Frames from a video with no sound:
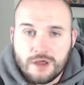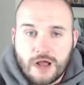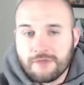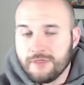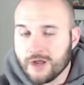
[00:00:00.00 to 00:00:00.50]

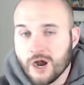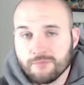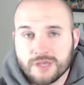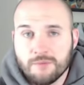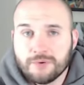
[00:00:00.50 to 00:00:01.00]
I think
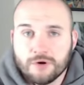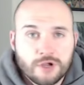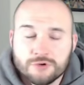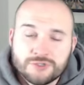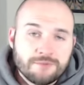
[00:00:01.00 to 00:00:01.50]
up-tempo,
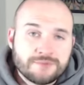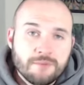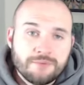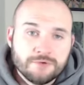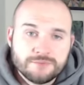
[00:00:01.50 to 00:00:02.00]
coaching
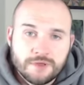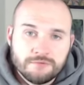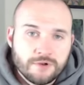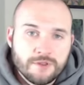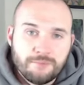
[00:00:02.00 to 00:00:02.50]
up-tempo has been
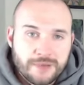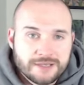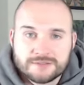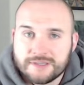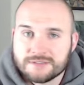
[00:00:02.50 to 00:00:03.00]
one of the
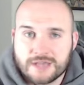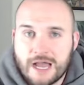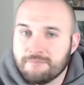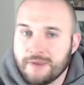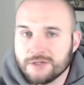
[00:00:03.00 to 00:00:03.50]
best things
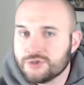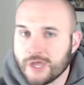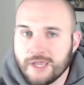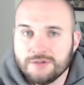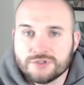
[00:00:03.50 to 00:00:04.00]
I've made a
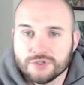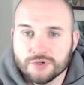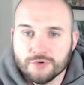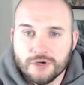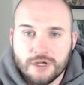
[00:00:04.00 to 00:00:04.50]
change
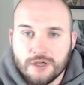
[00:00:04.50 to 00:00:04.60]
to